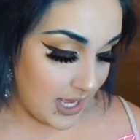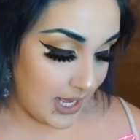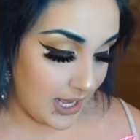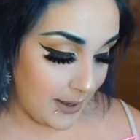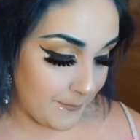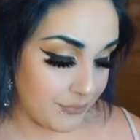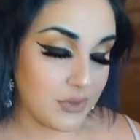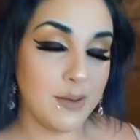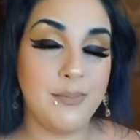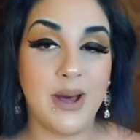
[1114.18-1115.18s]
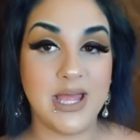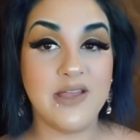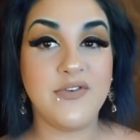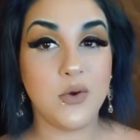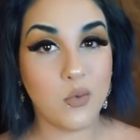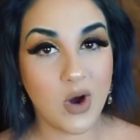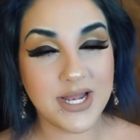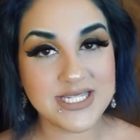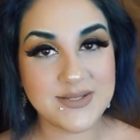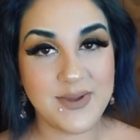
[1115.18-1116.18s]
But if you
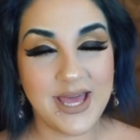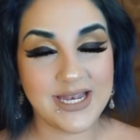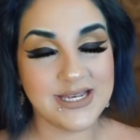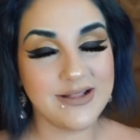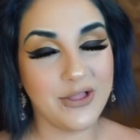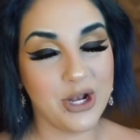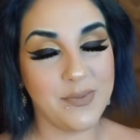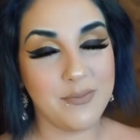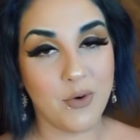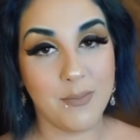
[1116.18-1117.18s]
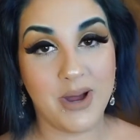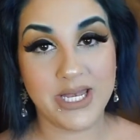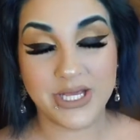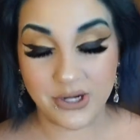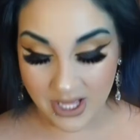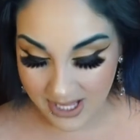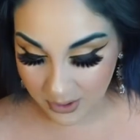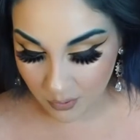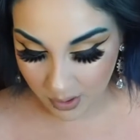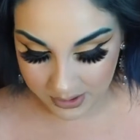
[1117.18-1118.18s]
want to spend a little bit more money on a
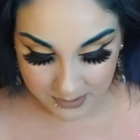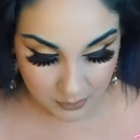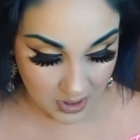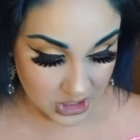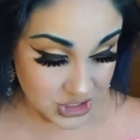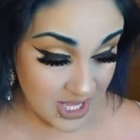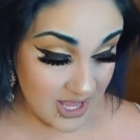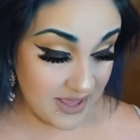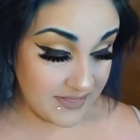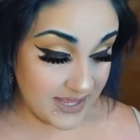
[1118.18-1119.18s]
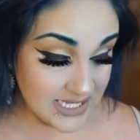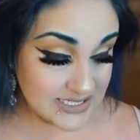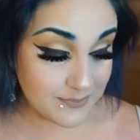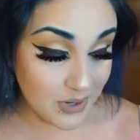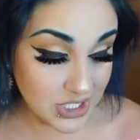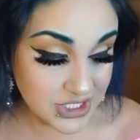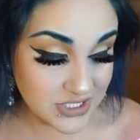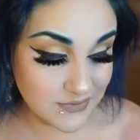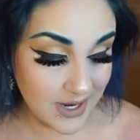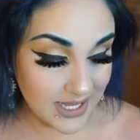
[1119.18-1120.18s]
high quality brush, these
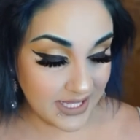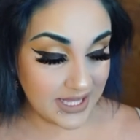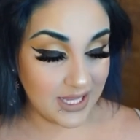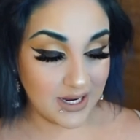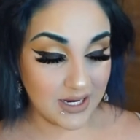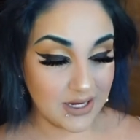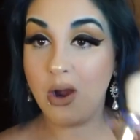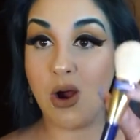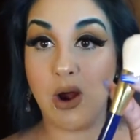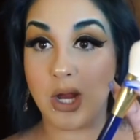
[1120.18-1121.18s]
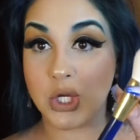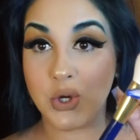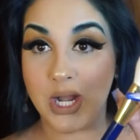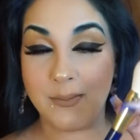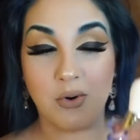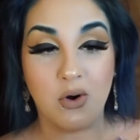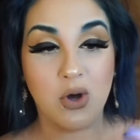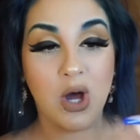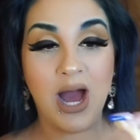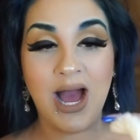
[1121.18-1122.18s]
brushes right here are
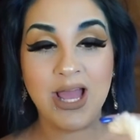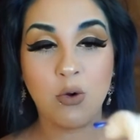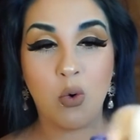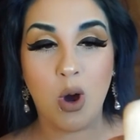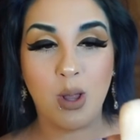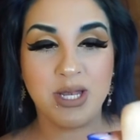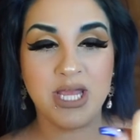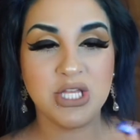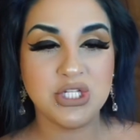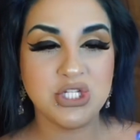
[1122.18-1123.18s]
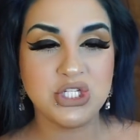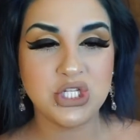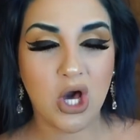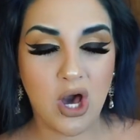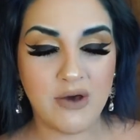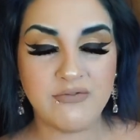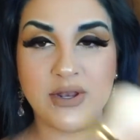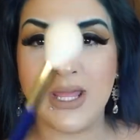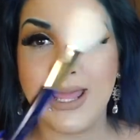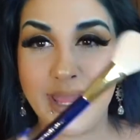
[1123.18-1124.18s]
incredible. High quality, soft,
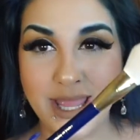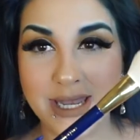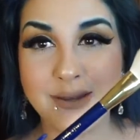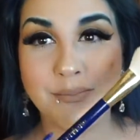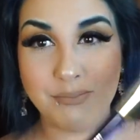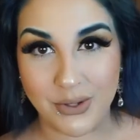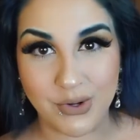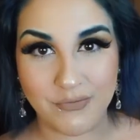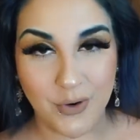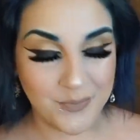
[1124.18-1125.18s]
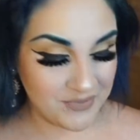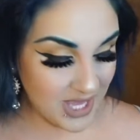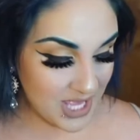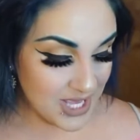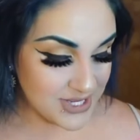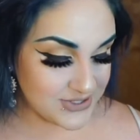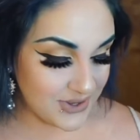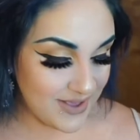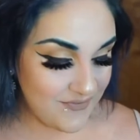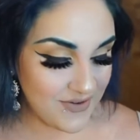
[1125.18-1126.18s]
and beautiful. So
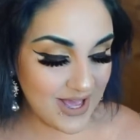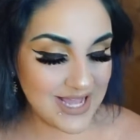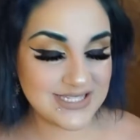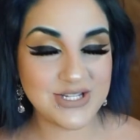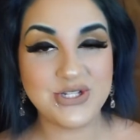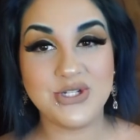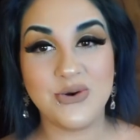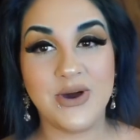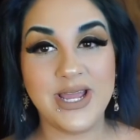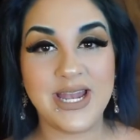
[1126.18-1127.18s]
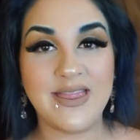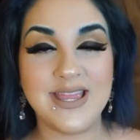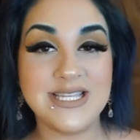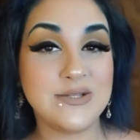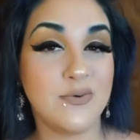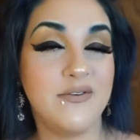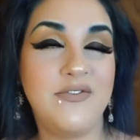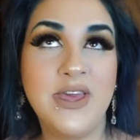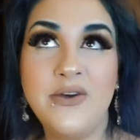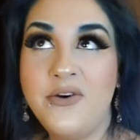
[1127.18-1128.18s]
if you guys enjoyed this
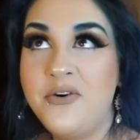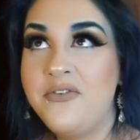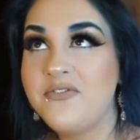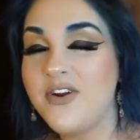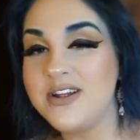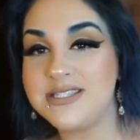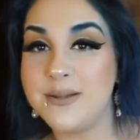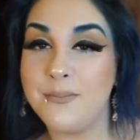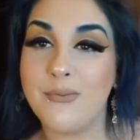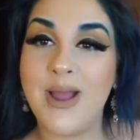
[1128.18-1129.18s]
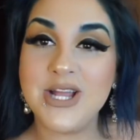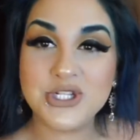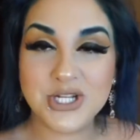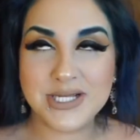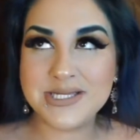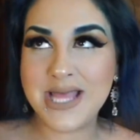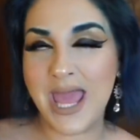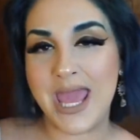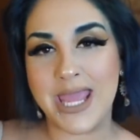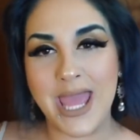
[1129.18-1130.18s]
review, first impressions,
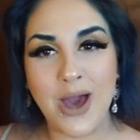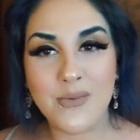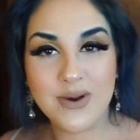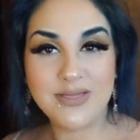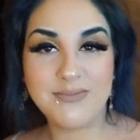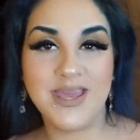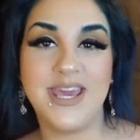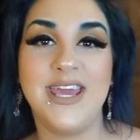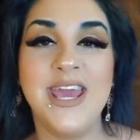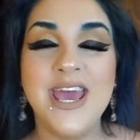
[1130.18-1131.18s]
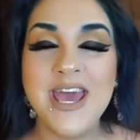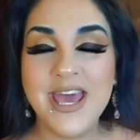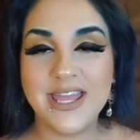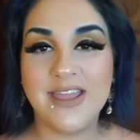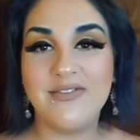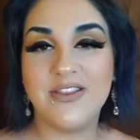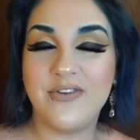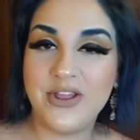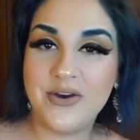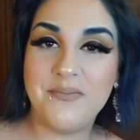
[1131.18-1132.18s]
hang out with me, give this
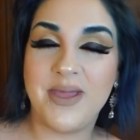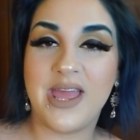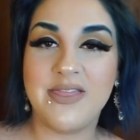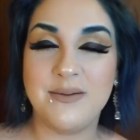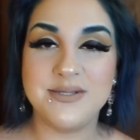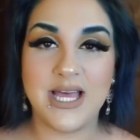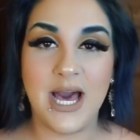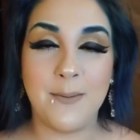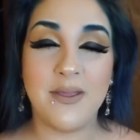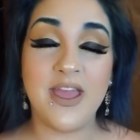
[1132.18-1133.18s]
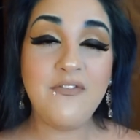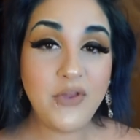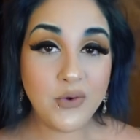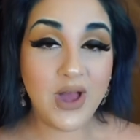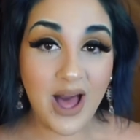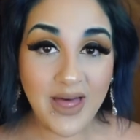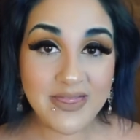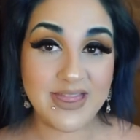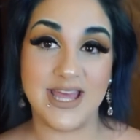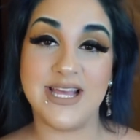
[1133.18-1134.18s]
video a big thumbs up. If you
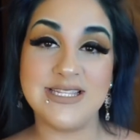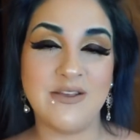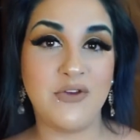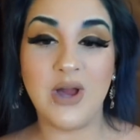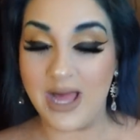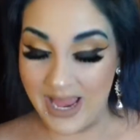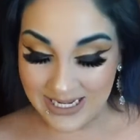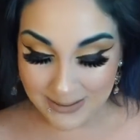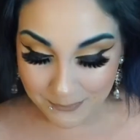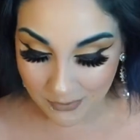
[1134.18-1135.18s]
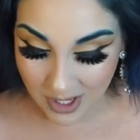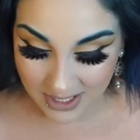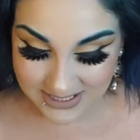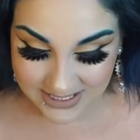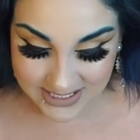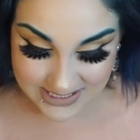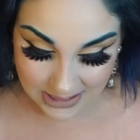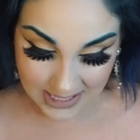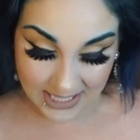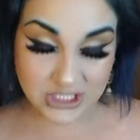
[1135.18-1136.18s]
got this, if you got any product in this
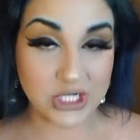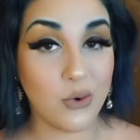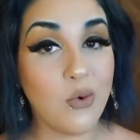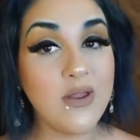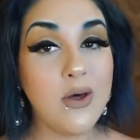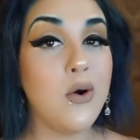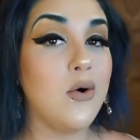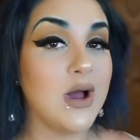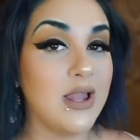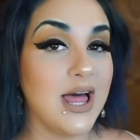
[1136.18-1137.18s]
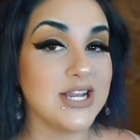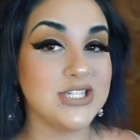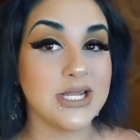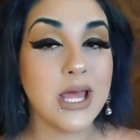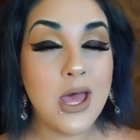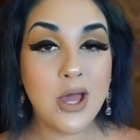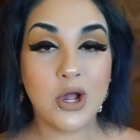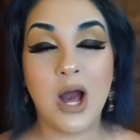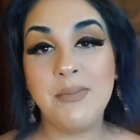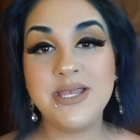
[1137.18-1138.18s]
collection or the whole collection,
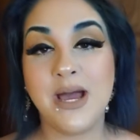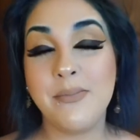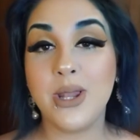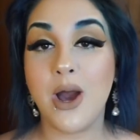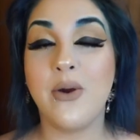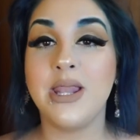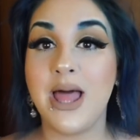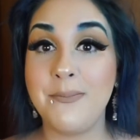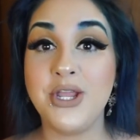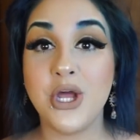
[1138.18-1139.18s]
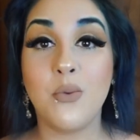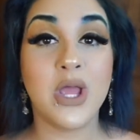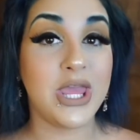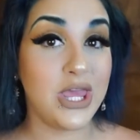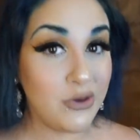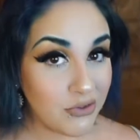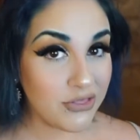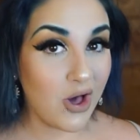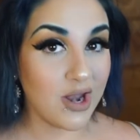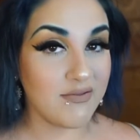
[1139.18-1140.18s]
comment down below and let me know what you
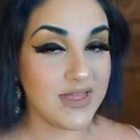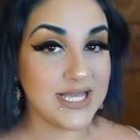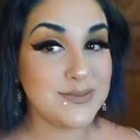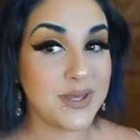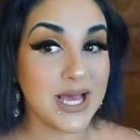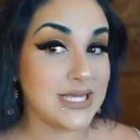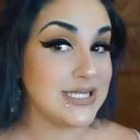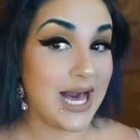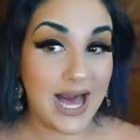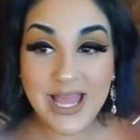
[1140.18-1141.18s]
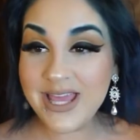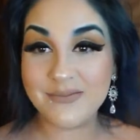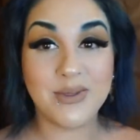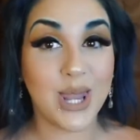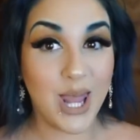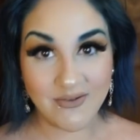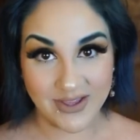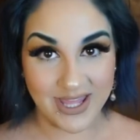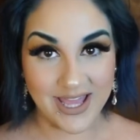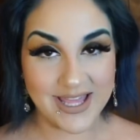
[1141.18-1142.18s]
thought of this because I am
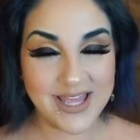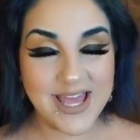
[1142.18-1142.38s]
loving it.